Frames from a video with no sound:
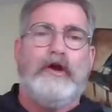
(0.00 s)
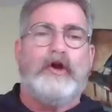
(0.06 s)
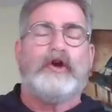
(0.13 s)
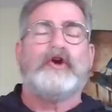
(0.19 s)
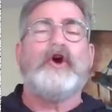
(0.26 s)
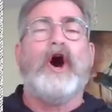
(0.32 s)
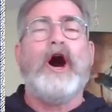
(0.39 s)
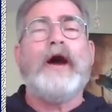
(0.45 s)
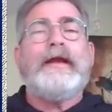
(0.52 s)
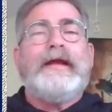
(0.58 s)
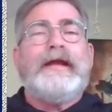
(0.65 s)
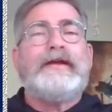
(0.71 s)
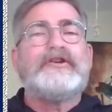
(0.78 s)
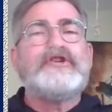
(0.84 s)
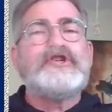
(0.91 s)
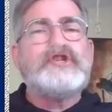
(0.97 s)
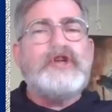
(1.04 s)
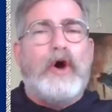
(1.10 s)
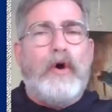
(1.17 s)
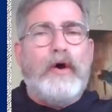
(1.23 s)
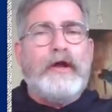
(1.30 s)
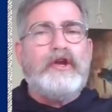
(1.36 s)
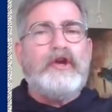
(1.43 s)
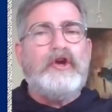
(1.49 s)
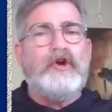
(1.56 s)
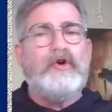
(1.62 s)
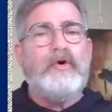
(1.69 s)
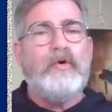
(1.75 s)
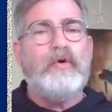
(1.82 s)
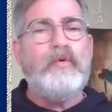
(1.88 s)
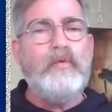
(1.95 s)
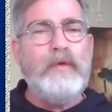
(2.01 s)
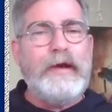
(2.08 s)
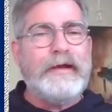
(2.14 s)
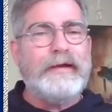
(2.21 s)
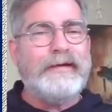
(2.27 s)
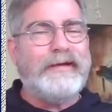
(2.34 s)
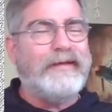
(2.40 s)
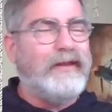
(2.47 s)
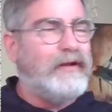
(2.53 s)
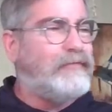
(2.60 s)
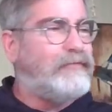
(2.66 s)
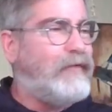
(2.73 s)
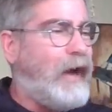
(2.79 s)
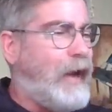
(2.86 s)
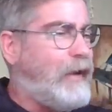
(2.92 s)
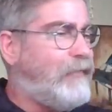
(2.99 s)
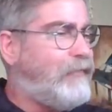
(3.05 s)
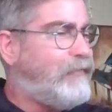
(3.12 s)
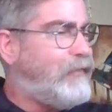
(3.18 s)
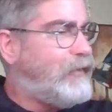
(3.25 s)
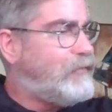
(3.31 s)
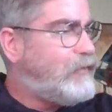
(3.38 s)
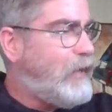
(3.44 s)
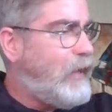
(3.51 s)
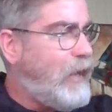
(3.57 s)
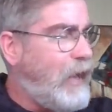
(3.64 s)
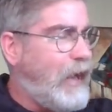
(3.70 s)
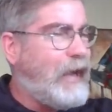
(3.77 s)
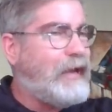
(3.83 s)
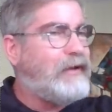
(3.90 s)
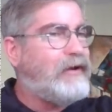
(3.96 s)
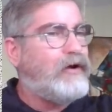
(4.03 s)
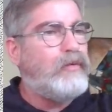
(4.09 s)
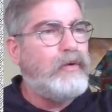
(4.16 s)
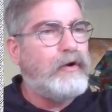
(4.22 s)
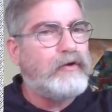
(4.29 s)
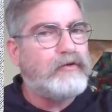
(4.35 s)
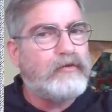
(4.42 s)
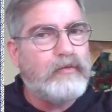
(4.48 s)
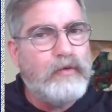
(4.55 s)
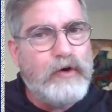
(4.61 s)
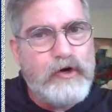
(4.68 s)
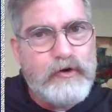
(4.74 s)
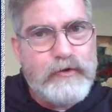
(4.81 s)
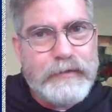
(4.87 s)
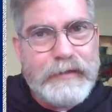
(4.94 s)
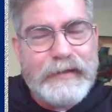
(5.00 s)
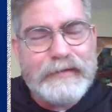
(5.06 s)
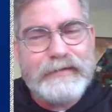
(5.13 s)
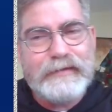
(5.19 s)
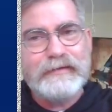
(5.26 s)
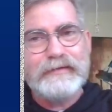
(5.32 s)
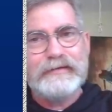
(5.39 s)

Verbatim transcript: God is showing you when Leviathan's head was wounded.